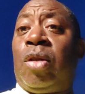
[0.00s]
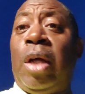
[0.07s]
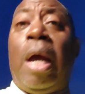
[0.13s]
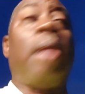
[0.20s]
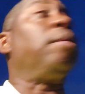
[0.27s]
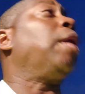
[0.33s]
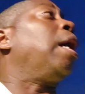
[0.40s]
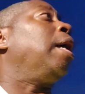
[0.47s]

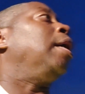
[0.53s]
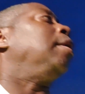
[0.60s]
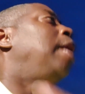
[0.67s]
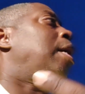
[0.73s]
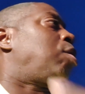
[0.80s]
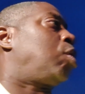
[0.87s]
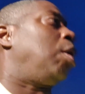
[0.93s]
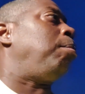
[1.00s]
And
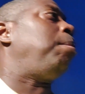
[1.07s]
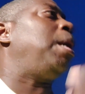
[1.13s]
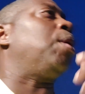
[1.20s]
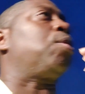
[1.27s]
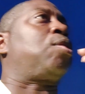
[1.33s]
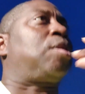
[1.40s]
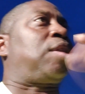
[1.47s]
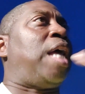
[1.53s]
that's something
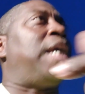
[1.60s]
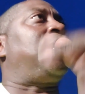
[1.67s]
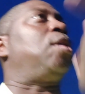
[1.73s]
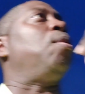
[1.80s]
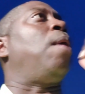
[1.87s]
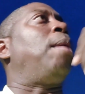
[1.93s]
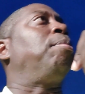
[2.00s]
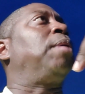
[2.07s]
else. Thank
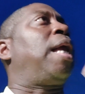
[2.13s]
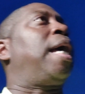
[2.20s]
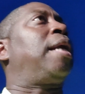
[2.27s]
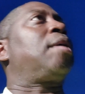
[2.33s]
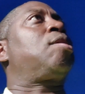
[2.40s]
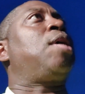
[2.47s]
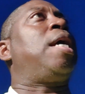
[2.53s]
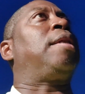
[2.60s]
you. I'm glad I
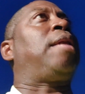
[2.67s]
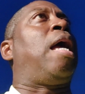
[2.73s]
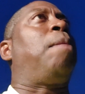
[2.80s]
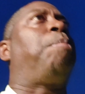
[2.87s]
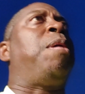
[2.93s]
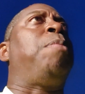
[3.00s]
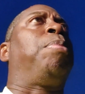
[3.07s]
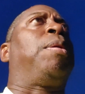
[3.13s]
said that.
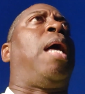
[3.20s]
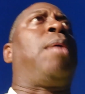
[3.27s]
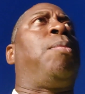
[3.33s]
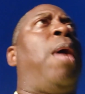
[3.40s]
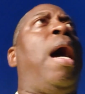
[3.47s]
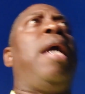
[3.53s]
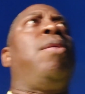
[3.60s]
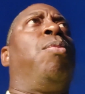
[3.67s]
People like,
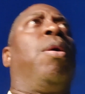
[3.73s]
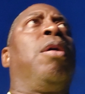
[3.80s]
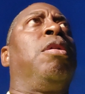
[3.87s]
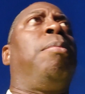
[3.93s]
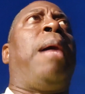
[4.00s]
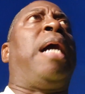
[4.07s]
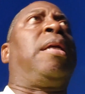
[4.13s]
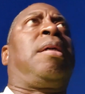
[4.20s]
well, I ain't worrying
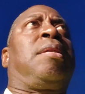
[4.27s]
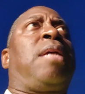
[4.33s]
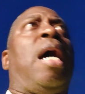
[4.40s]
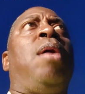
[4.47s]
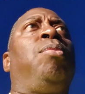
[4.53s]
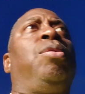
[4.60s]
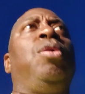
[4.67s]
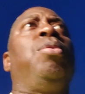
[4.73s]
about it because I
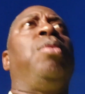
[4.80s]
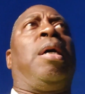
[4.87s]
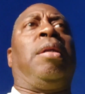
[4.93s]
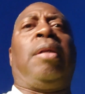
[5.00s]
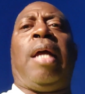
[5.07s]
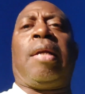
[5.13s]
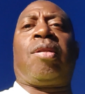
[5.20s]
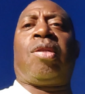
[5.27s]
don't do none of
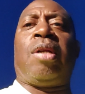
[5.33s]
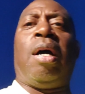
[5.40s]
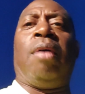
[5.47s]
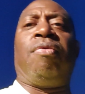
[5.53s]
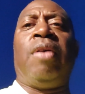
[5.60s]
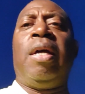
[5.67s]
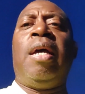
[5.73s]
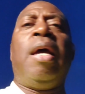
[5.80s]
that
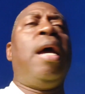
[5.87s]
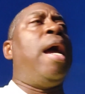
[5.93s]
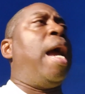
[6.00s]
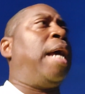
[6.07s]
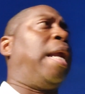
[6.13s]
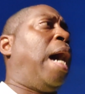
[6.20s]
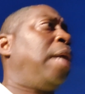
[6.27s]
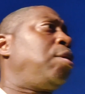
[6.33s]
stuff.
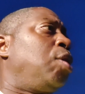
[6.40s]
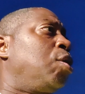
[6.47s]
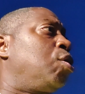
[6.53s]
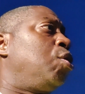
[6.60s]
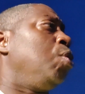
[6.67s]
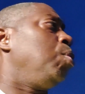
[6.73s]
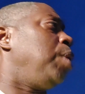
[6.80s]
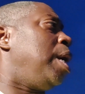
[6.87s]
And I just
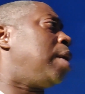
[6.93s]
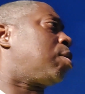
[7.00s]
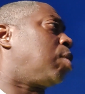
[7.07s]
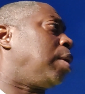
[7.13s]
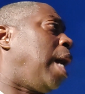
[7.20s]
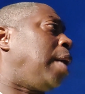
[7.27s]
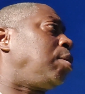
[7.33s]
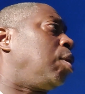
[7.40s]
do this
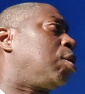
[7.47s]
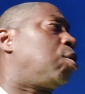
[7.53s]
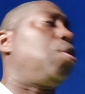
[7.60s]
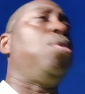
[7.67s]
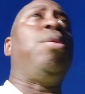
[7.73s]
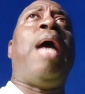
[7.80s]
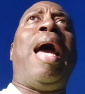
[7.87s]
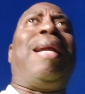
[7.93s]
and I just
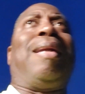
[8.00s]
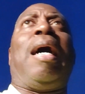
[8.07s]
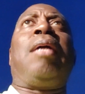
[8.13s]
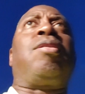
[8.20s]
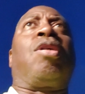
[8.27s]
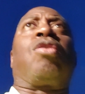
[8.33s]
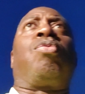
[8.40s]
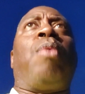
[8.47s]
do that.
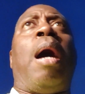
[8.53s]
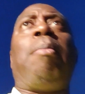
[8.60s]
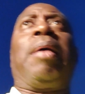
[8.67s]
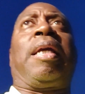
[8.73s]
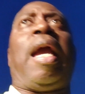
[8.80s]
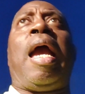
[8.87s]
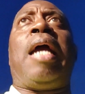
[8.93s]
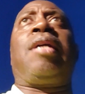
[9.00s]
And I'm a
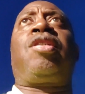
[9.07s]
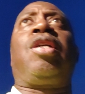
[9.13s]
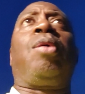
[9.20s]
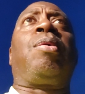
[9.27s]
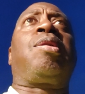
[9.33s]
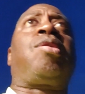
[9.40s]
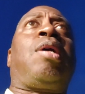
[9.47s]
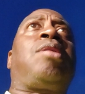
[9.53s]
cashier
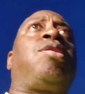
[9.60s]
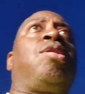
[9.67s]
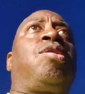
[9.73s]
at such and